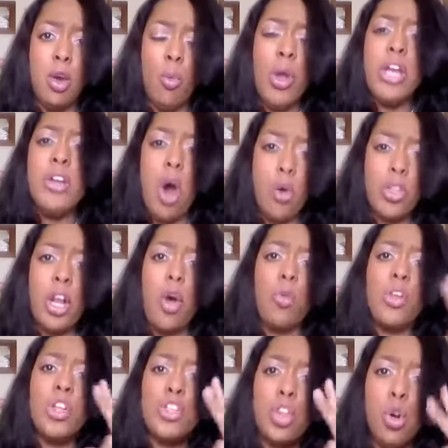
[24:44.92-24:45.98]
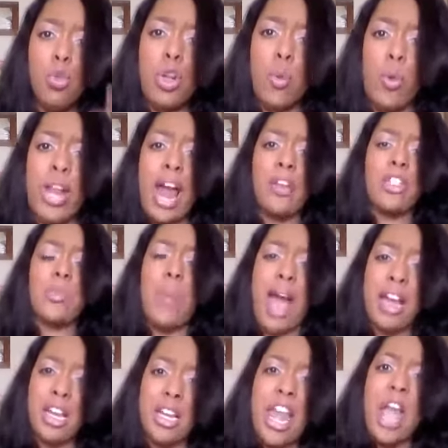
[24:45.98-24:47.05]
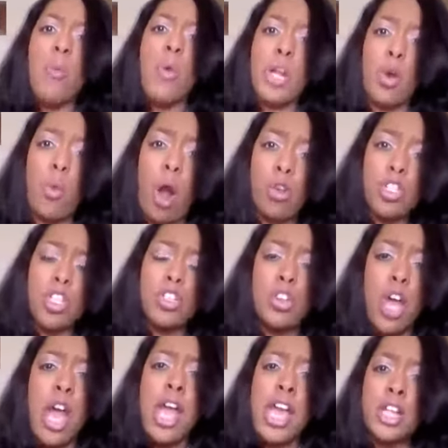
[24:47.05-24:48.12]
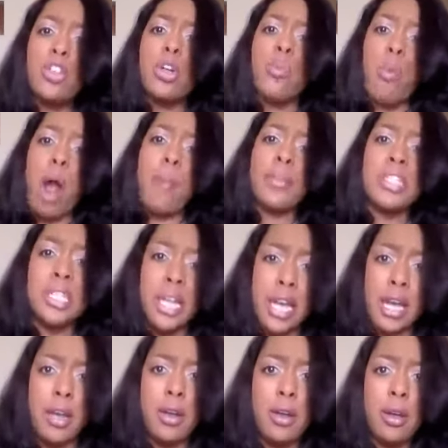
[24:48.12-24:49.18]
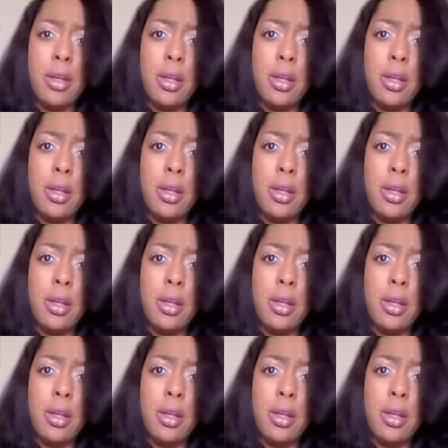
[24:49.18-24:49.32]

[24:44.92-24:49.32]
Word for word: We know that only two that went out to spy the land went across into, into the promised land.